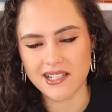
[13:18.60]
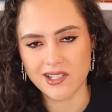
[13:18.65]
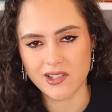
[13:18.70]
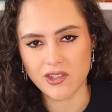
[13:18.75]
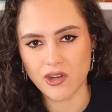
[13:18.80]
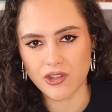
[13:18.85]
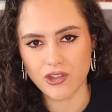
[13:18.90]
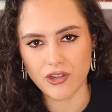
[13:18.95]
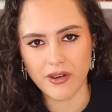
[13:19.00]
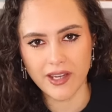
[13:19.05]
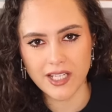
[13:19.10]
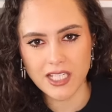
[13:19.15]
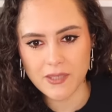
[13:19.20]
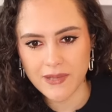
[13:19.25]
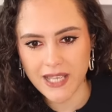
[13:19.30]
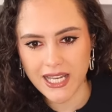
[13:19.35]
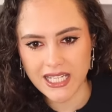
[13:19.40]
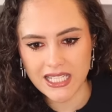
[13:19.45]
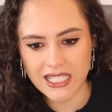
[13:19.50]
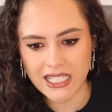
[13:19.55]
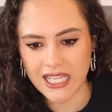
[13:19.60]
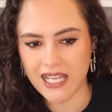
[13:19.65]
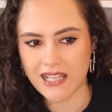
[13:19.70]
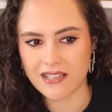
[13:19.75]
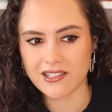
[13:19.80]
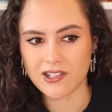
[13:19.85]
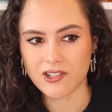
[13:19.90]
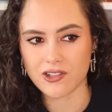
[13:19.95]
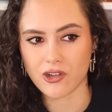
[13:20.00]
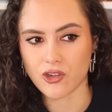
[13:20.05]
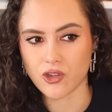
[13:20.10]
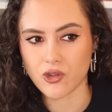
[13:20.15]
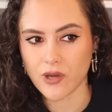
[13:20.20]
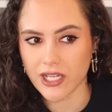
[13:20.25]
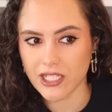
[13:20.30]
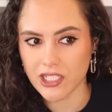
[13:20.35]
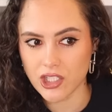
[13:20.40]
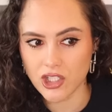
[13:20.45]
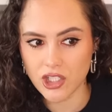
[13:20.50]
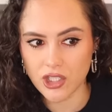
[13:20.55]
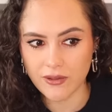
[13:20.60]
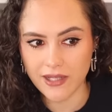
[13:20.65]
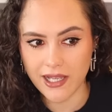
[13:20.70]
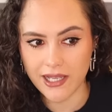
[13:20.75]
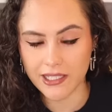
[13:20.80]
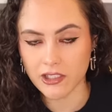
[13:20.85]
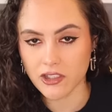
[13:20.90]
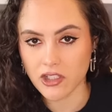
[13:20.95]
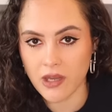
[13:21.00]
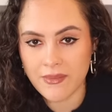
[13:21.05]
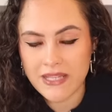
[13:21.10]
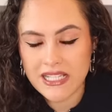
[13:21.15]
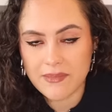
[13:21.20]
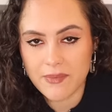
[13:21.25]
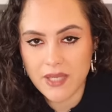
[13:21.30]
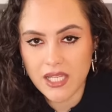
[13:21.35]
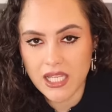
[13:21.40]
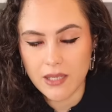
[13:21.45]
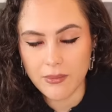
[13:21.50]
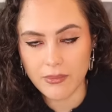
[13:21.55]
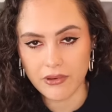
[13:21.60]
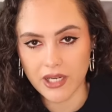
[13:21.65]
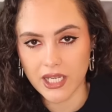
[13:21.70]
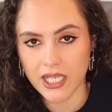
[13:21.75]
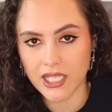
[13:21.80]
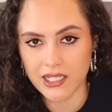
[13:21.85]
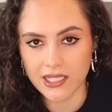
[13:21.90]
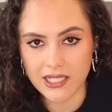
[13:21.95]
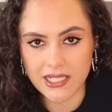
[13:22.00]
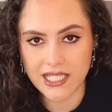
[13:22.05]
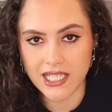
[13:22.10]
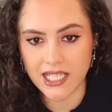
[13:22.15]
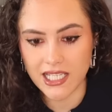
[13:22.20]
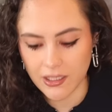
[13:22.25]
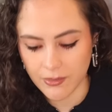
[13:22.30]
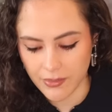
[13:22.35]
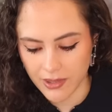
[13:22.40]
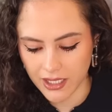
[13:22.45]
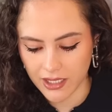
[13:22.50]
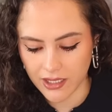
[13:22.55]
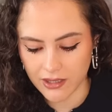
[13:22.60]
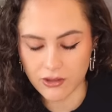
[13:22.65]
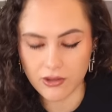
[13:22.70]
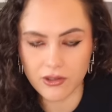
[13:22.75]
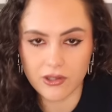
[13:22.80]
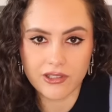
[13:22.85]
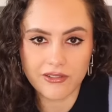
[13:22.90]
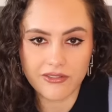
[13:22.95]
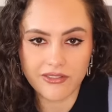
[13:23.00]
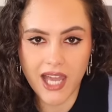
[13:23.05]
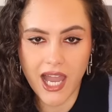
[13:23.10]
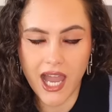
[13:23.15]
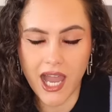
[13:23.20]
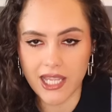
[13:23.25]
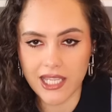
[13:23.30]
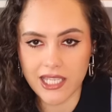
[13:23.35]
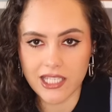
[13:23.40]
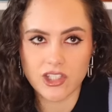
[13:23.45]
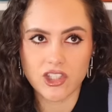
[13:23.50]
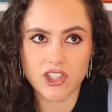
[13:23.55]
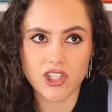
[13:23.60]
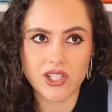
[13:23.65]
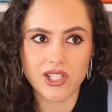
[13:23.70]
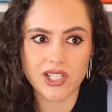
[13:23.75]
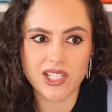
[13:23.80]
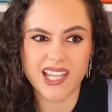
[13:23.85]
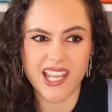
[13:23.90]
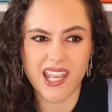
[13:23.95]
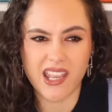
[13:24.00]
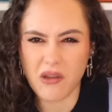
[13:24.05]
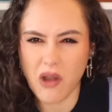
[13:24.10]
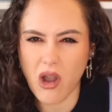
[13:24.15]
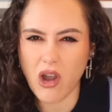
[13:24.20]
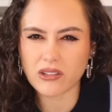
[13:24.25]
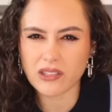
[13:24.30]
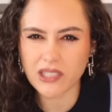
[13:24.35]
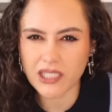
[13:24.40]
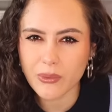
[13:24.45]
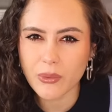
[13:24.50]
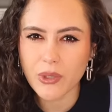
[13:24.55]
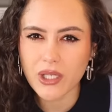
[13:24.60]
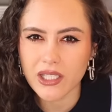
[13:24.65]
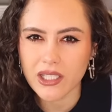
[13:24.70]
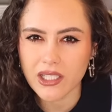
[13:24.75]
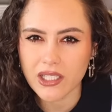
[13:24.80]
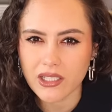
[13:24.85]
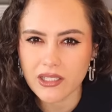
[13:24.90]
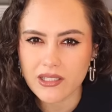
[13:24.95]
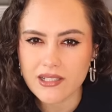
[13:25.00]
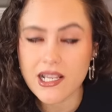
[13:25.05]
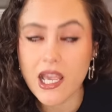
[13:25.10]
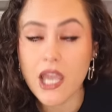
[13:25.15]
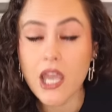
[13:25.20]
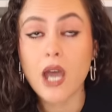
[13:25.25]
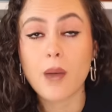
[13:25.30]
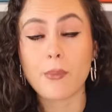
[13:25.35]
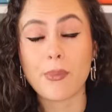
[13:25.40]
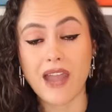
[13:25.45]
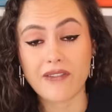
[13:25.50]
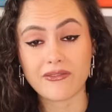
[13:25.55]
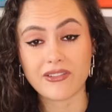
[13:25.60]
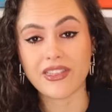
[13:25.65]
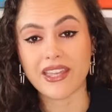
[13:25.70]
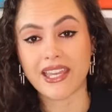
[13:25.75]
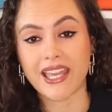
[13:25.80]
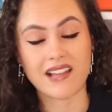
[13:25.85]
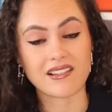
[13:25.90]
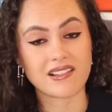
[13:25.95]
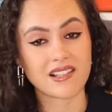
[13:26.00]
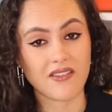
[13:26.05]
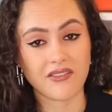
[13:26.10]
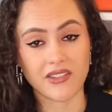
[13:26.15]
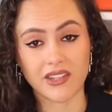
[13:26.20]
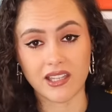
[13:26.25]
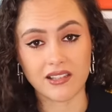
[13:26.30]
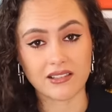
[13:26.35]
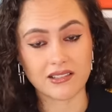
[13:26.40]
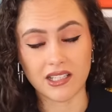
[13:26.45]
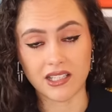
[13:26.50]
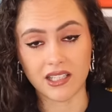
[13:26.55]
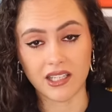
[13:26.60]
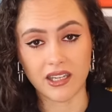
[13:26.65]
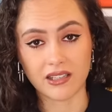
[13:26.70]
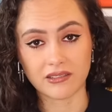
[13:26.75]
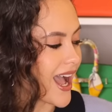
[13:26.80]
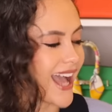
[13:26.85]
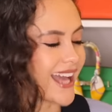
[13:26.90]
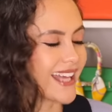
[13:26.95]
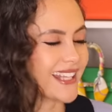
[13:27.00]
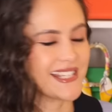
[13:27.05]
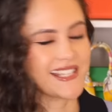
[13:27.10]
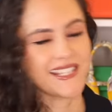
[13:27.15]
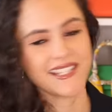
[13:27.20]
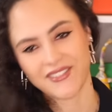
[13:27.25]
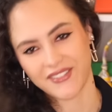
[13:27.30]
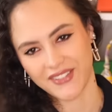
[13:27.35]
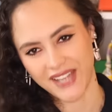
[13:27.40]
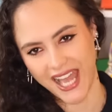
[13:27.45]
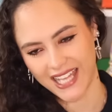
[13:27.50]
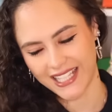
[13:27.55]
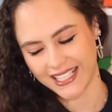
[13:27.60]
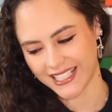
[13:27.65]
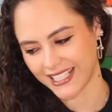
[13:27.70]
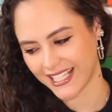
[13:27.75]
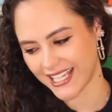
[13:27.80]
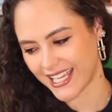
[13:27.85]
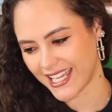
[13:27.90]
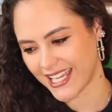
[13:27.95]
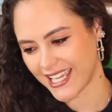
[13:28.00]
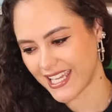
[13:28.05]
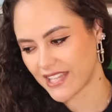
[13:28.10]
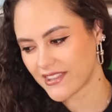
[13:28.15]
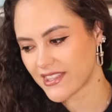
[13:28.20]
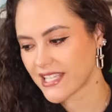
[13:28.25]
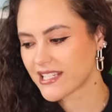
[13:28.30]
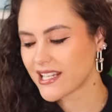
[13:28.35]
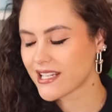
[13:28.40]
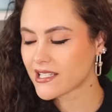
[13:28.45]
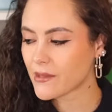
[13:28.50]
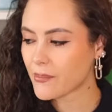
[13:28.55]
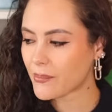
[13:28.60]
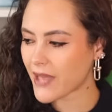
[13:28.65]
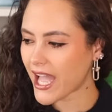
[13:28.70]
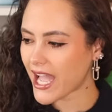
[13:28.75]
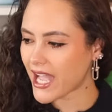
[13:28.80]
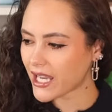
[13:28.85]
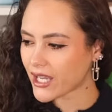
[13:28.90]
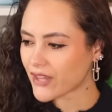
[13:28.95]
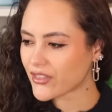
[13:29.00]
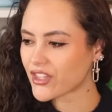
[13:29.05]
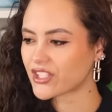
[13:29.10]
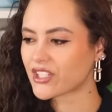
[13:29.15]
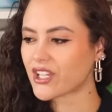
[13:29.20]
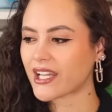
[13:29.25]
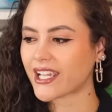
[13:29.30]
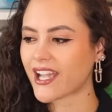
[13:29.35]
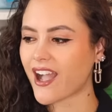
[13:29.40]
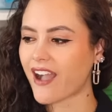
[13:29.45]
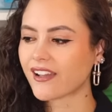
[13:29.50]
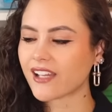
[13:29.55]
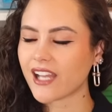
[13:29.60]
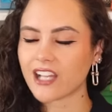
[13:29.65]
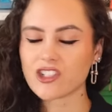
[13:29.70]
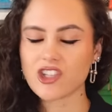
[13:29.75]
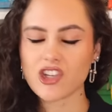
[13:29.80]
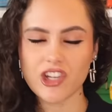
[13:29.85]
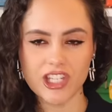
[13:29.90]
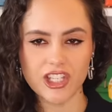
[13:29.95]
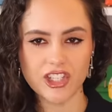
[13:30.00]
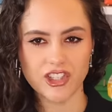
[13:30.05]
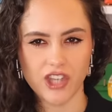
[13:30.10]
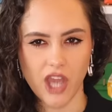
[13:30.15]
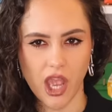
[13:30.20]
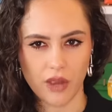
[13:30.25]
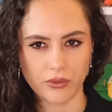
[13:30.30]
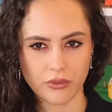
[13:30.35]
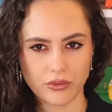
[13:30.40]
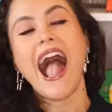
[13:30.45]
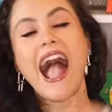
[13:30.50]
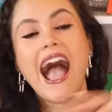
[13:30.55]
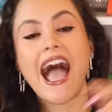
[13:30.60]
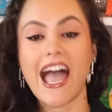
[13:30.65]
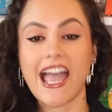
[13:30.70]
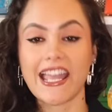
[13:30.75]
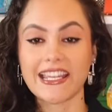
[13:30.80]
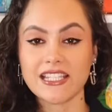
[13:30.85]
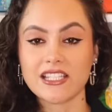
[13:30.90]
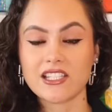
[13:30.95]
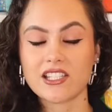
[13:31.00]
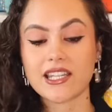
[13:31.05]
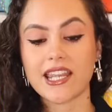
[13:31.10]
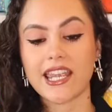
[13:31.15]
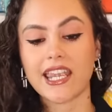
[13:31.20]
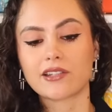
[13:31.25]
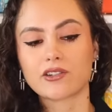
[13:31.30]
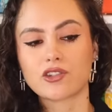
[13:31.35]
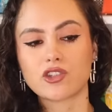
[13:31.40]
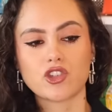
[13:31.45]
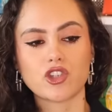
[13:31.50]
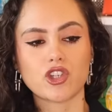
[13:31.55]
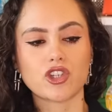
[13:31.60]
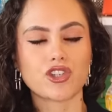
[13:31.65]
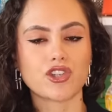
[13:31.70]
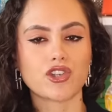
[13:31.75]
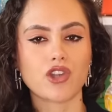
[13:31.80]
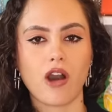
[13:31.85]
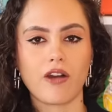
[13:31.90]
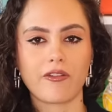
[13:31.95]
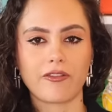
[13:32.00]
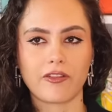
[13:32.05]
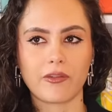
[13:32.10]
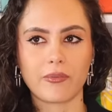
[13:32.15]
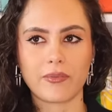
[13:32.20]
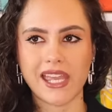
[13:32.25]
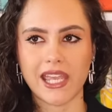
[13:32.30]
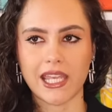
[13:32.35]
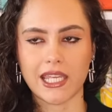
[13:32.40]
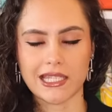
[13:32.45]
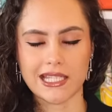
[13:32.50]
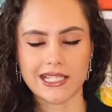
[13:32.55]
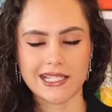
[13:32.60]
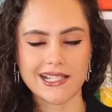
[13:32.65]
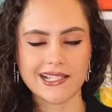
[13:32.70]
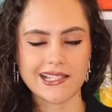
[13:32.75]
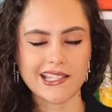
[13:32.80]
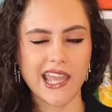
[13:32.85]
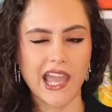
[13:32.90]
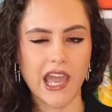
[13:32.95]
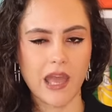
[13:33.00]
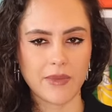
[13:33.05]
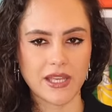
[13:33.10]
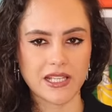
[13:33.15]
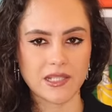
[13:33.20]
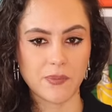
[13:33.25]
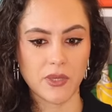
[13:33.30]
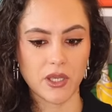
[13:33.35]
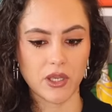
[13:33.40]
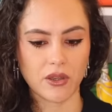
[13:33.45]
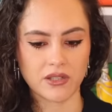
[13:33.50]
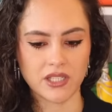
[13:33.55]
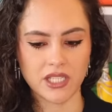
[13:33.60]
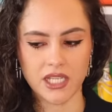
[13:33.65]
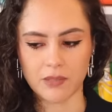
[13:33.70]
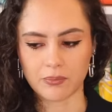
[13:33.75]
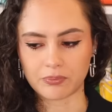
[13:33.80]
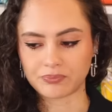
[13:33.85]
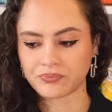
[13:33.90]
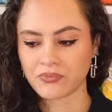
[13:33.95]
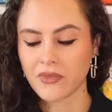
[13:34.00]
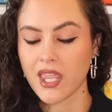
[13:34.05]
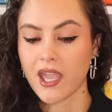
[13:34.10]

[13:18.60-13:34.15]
It's not trying to be anything else. It's not trying to do like a Thomas Burberry and a TB and all of that. It oddly works. But everything else can go. And finally, this is a bag that, like, I actually don't hate. It's just not for me. This is the Hermes Picotin.